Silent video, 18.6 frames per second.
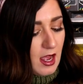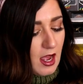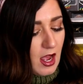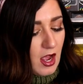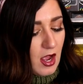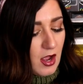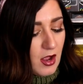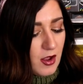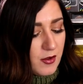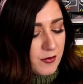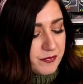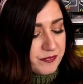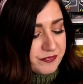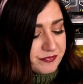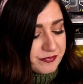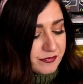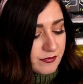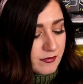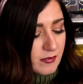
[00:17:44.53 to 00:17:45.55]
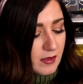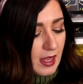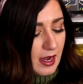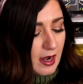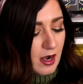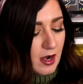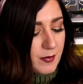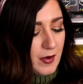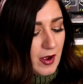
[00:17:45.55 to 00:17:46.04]
Um,
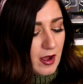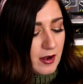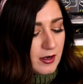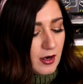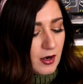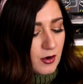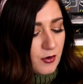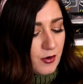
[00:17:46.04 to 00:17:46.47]
Harry Potter